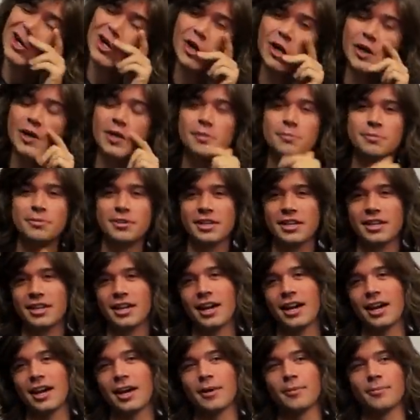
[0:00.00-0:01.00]
or it could
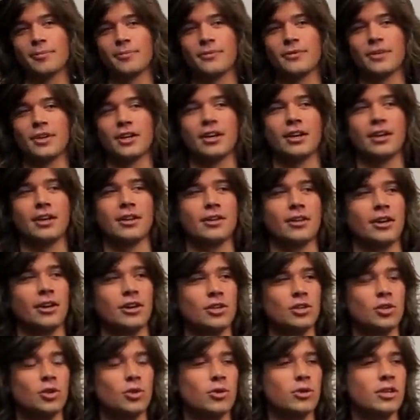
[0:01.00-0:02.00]
be
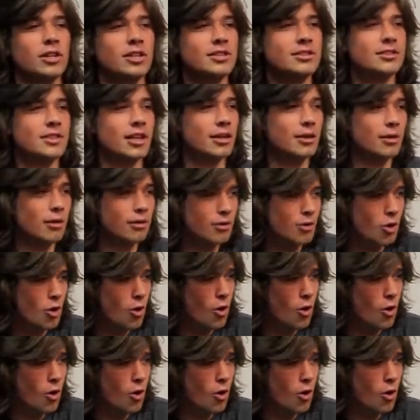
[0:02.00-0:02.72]
a noise, like,